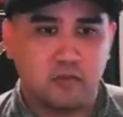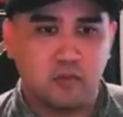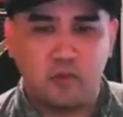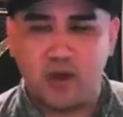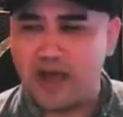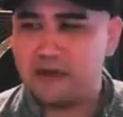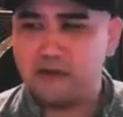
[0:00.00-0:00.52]

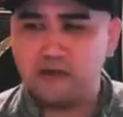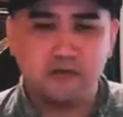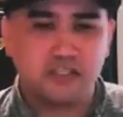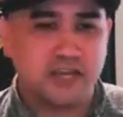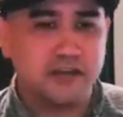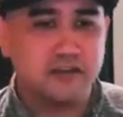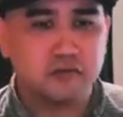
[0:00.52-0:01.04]
why are you
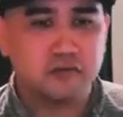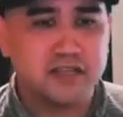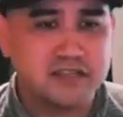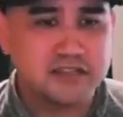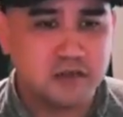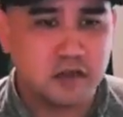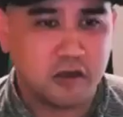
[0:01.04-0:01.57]
gendering
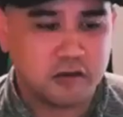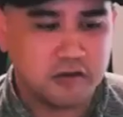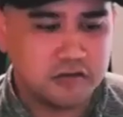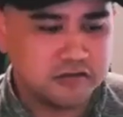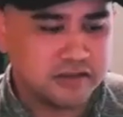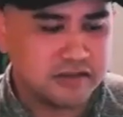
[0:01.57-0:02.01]
these cards?